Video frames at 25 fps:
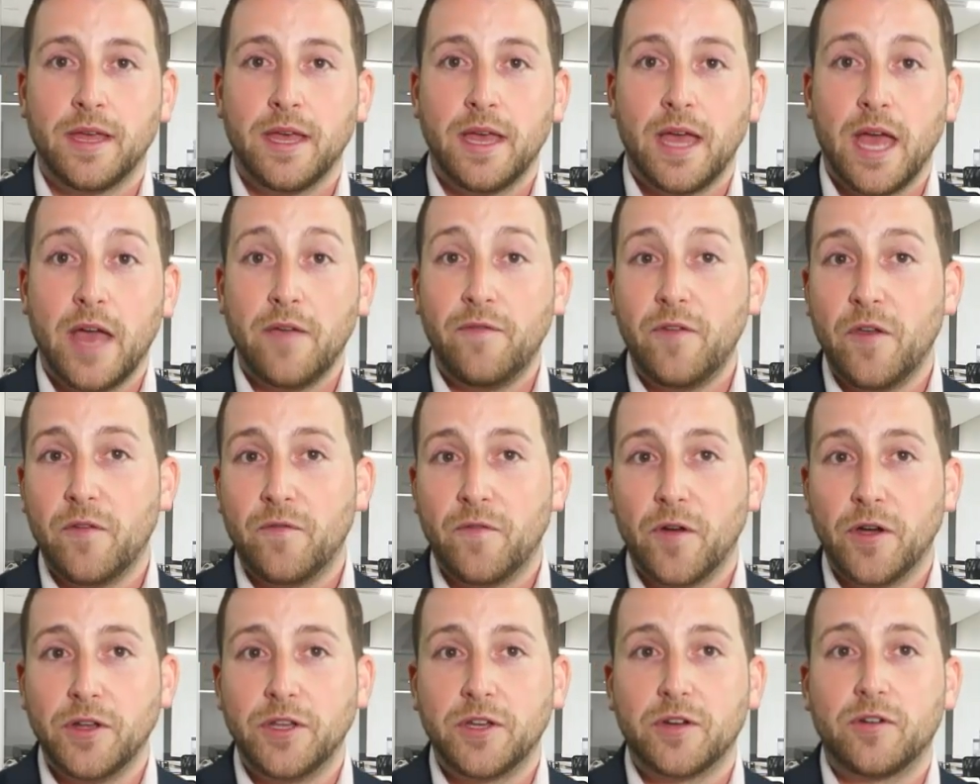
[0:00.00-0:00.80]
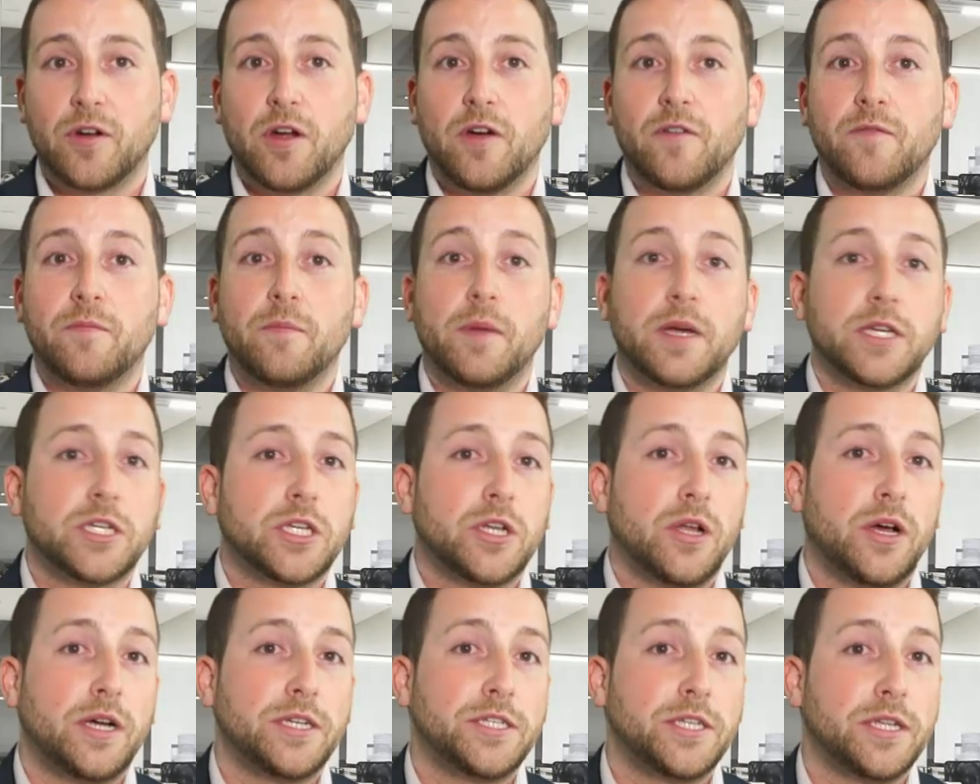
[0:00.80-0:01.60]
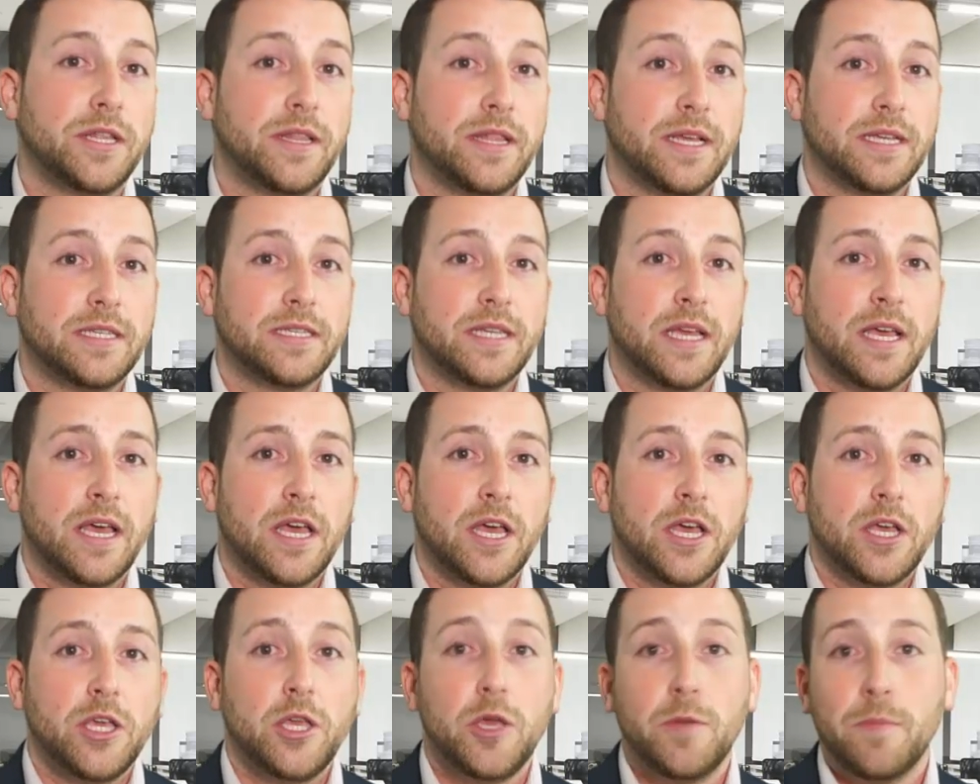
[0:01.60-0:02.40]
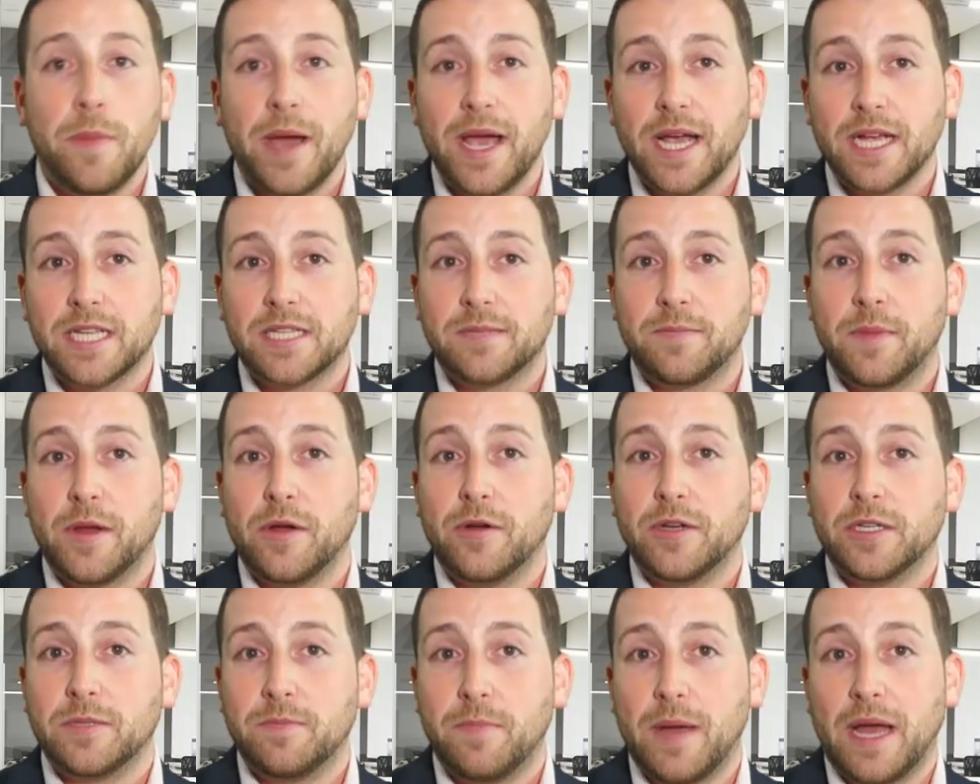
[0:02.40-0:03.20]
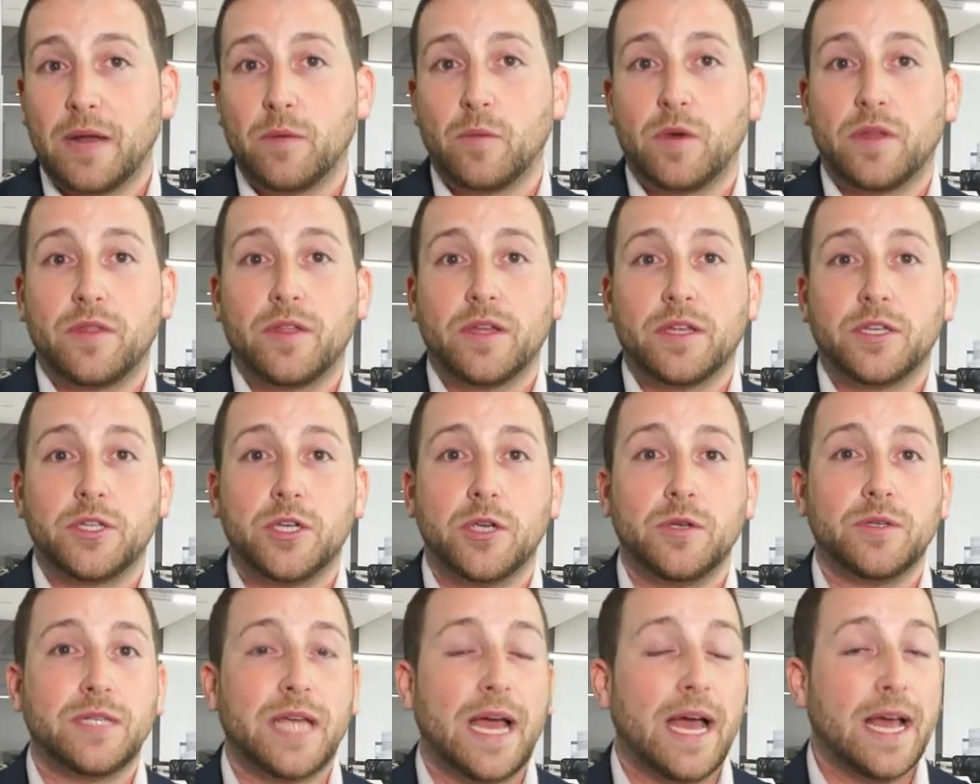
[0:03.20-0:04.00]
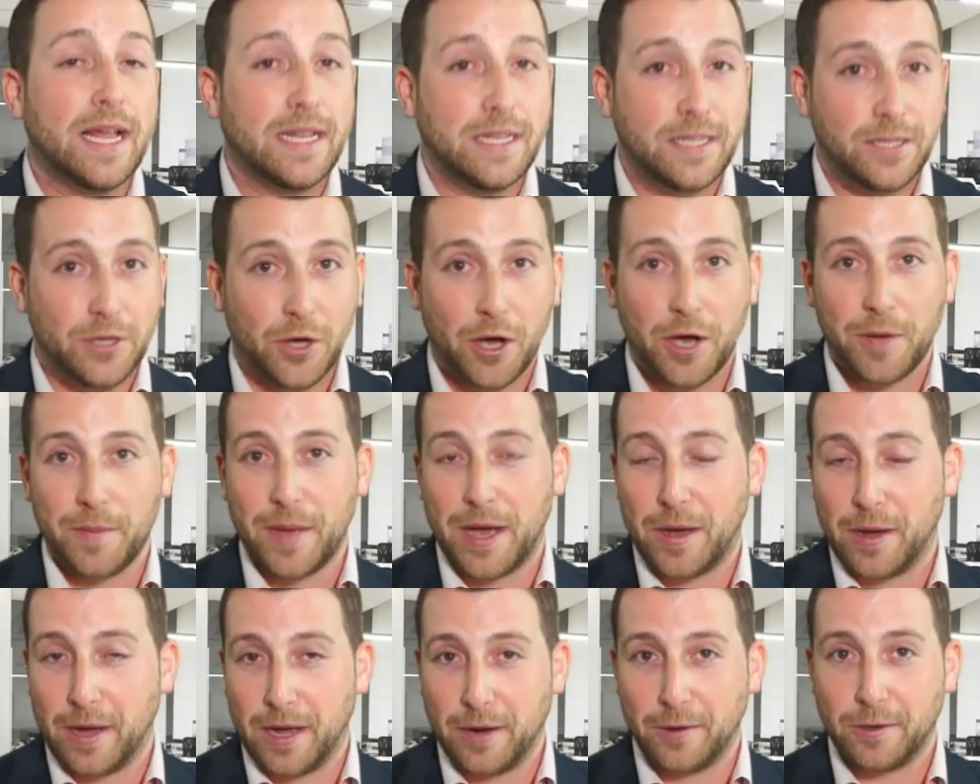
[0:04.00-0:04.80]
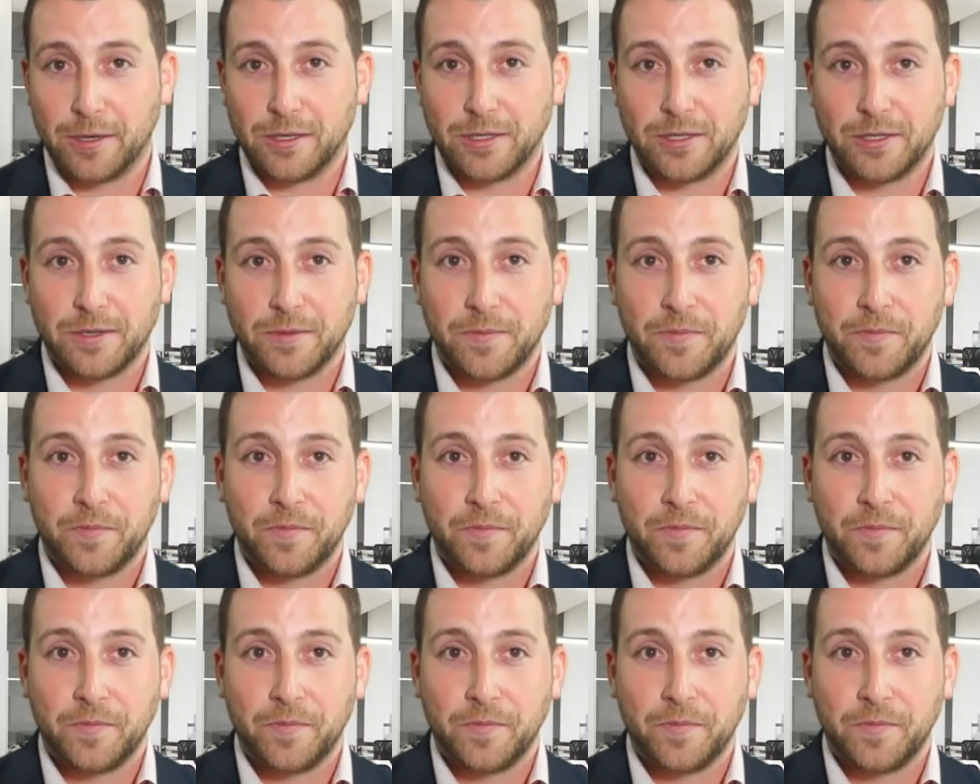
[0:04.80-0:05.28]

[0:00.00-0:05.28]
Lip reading: If you photograph much larger than this, you may experience bandwidth issues and timeout errors.